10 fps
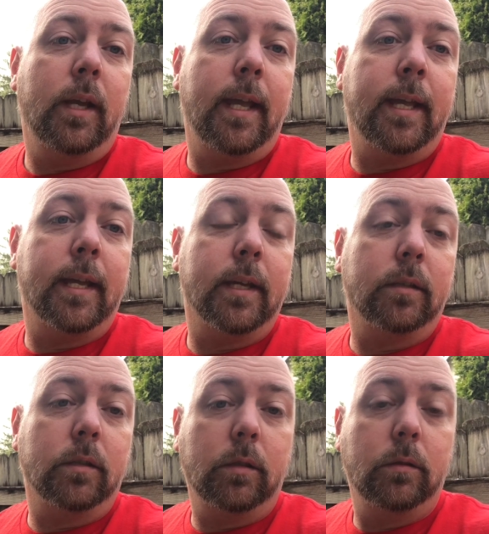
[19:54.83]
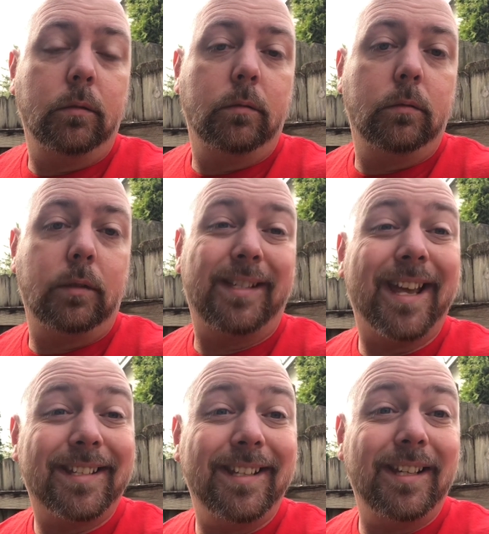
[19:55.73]
and
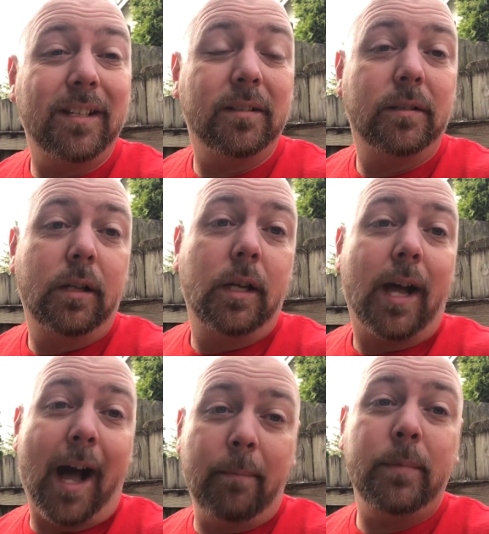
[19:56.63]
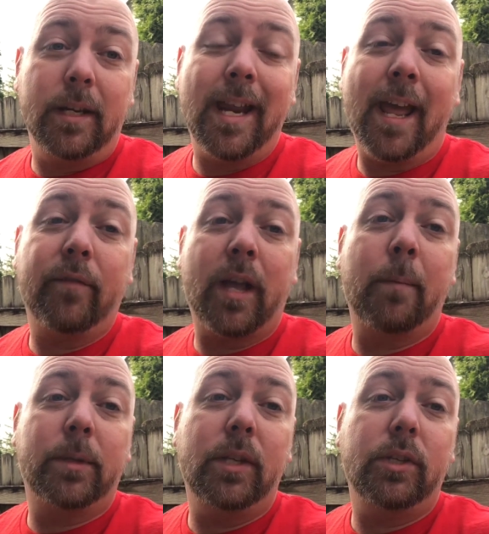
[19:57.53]
tested, I'm gonna have a
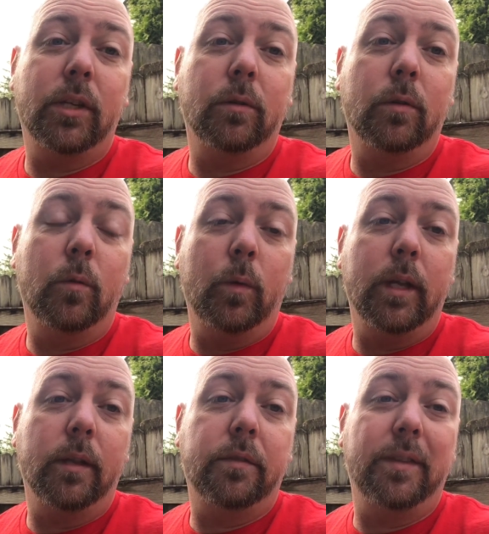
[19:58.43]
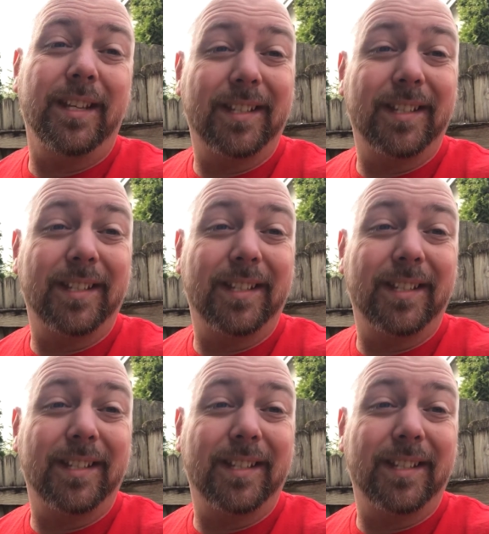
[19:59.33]
competition with the